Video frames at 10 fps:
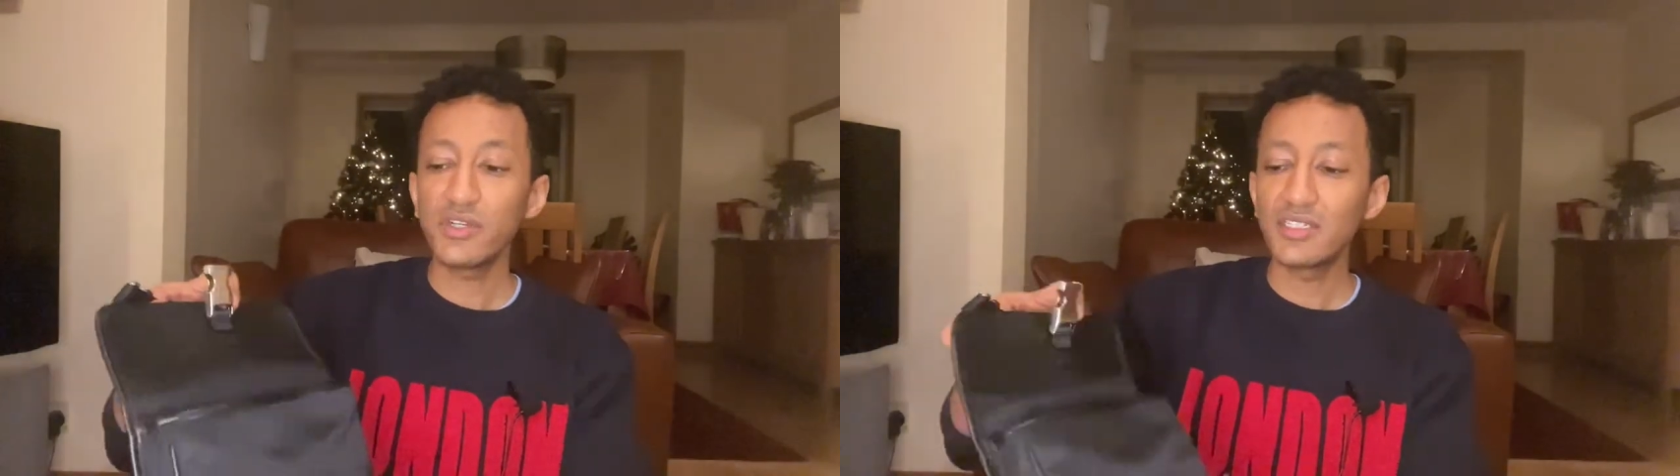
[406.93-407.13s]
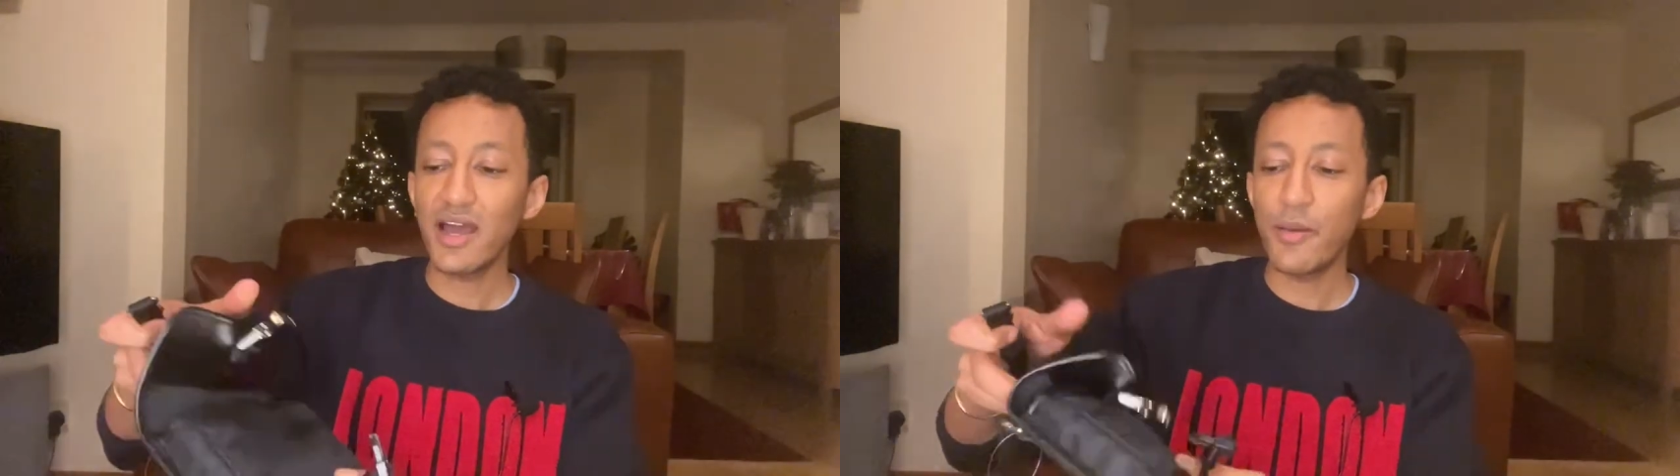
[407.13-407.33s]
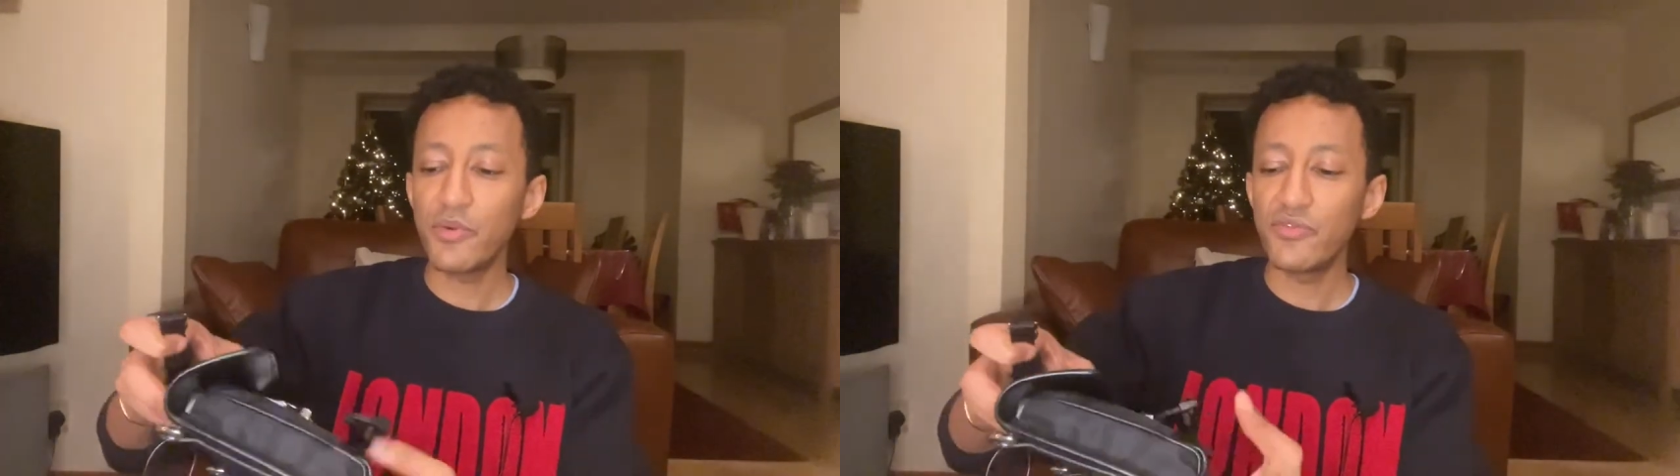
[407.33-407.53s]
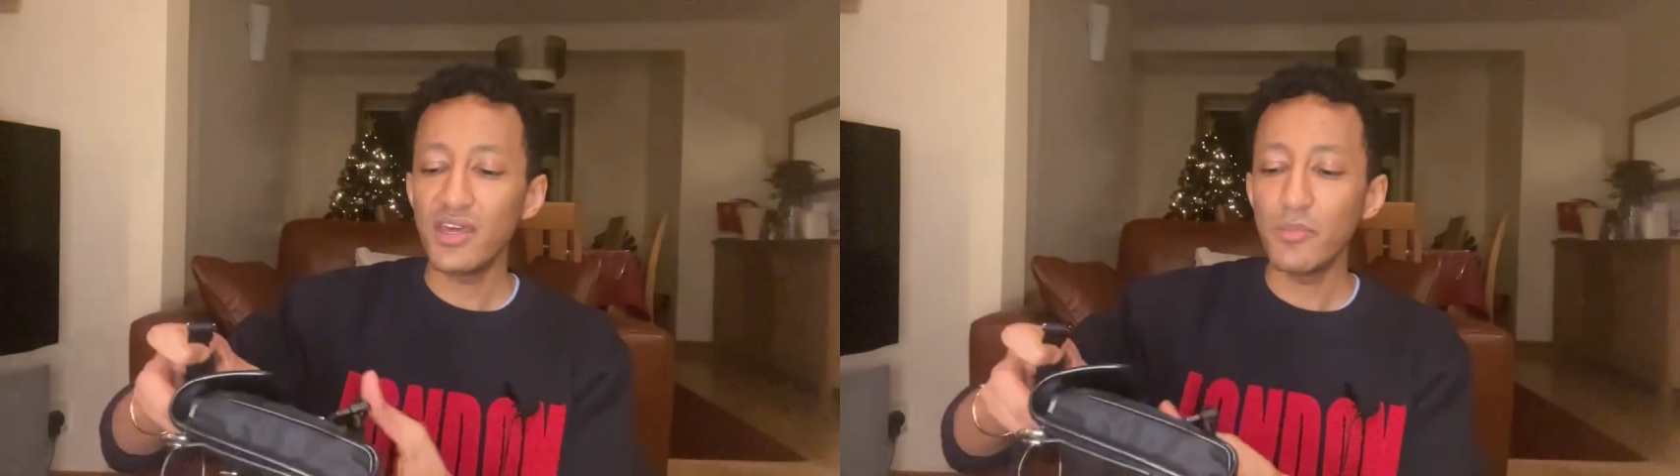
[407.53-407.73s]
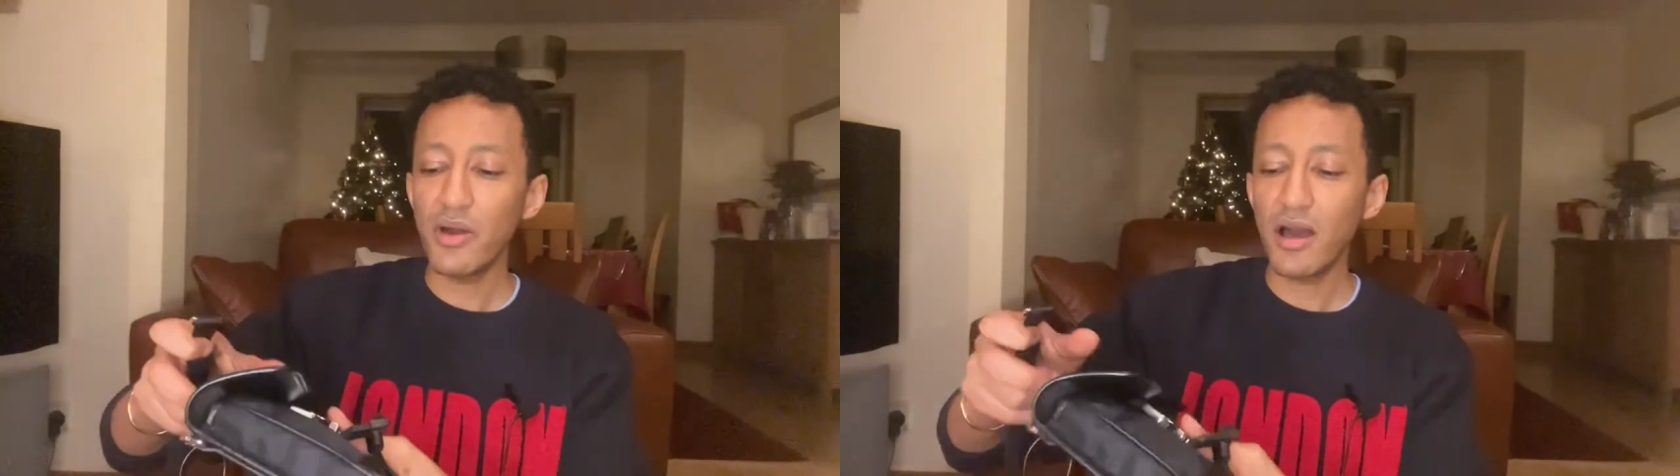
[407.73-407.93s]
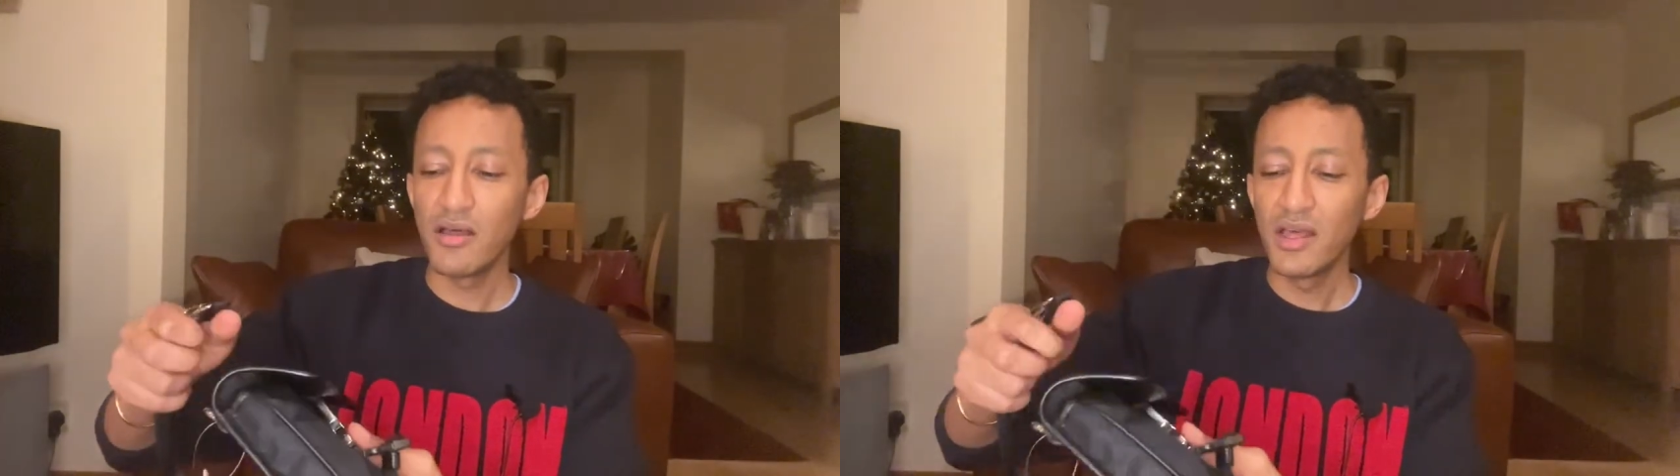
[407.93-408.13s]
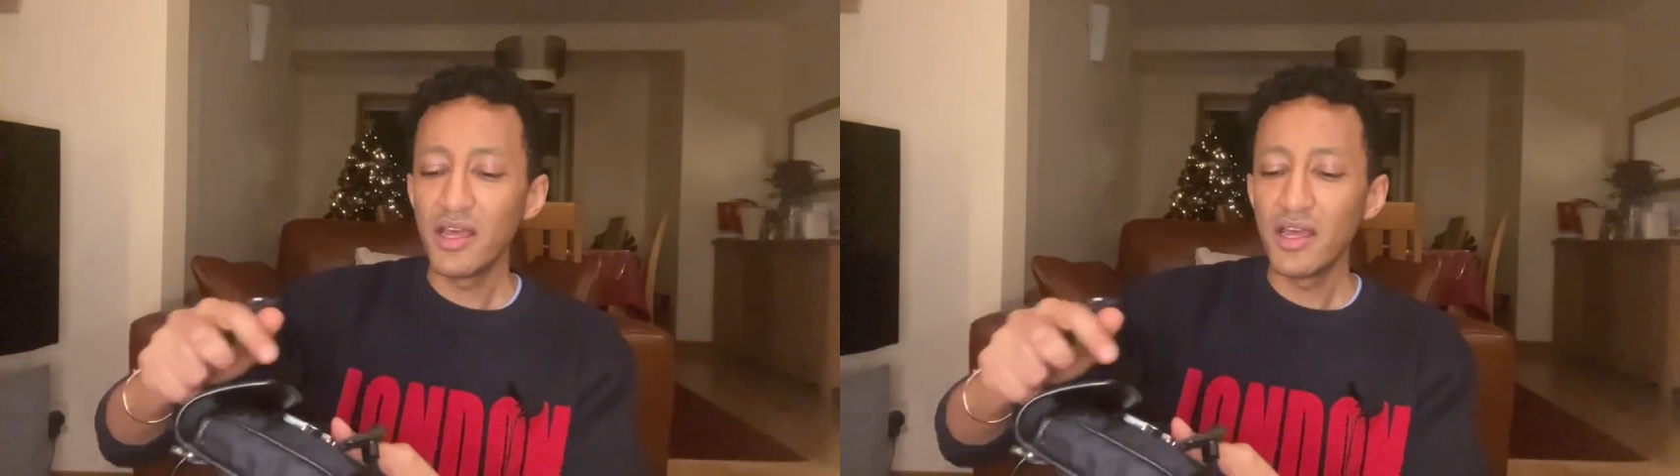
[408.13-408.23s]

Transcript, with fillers: type of thing, but